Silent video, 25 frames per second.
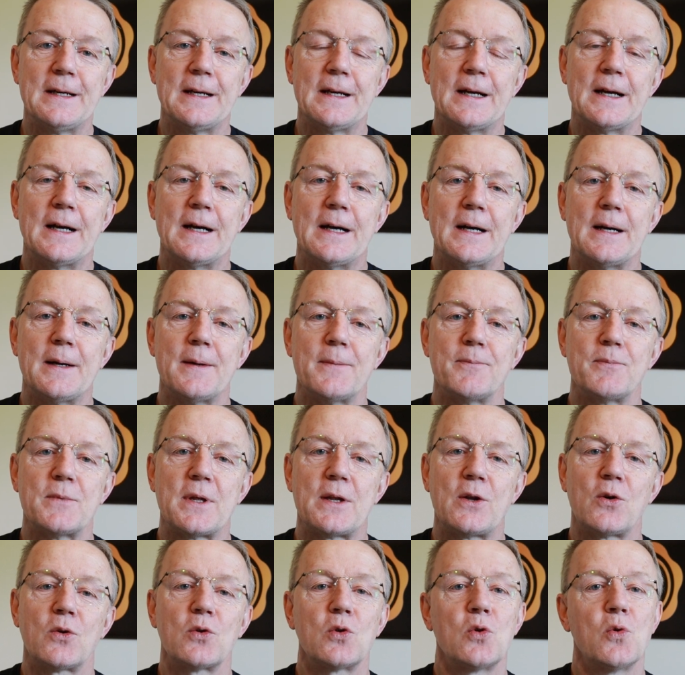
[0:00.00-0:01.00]

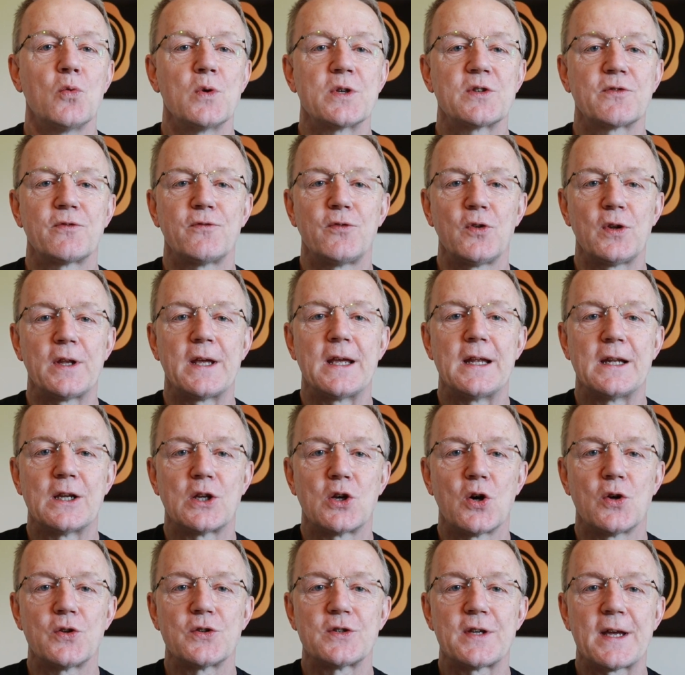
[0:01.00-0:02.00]
They're not always fully in
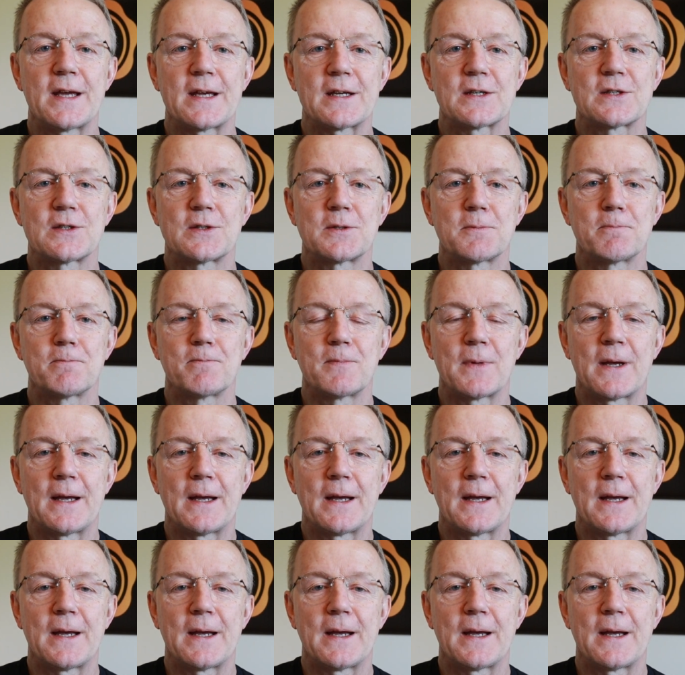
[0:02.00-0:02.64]
context,